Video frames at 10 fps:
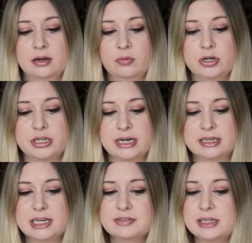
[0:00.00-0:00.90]
which
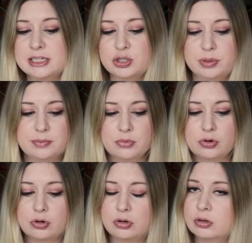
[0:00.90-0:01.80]
gives a little bit
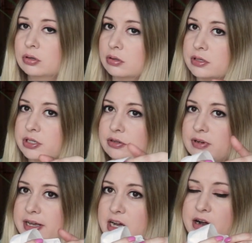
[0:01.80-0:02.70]
more sort of
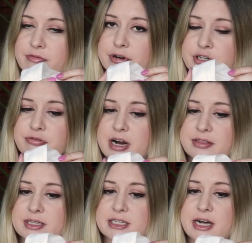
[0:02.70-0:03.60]
like coverage around
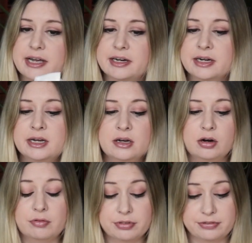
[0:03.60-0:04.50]
the side
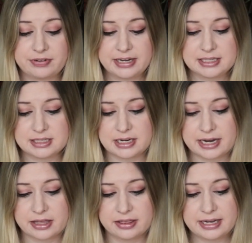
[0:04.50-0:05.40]
of the face
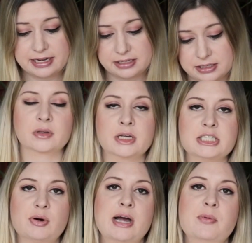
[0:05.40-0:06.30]
like that.
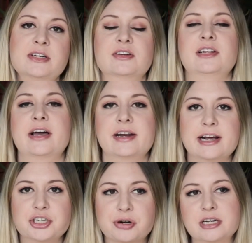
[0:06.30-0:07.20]
So I went online and
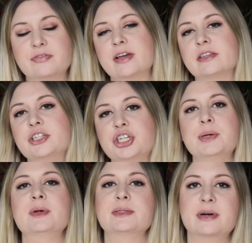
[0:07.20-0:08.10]
I tried to find the
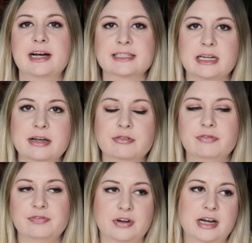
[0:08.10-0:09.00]
cheapest mask I could
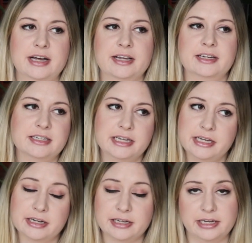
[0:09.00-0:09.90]
find
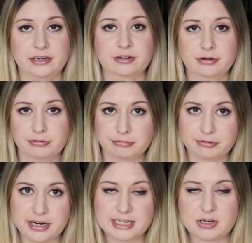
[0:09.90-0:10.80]
here in
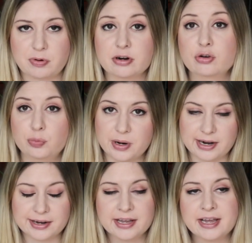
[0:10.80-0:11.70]
Korea. So I went on
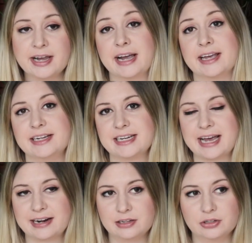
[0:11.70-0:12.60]
Coupang and
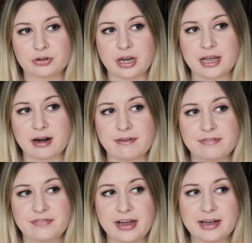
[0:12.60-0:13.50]
had a look, and I
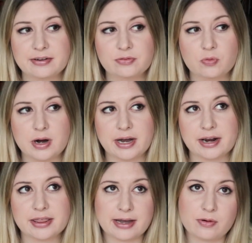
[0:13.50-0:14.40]
found
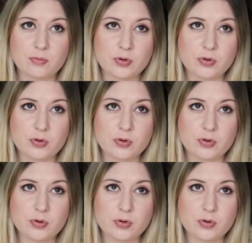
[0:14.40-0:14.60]
one that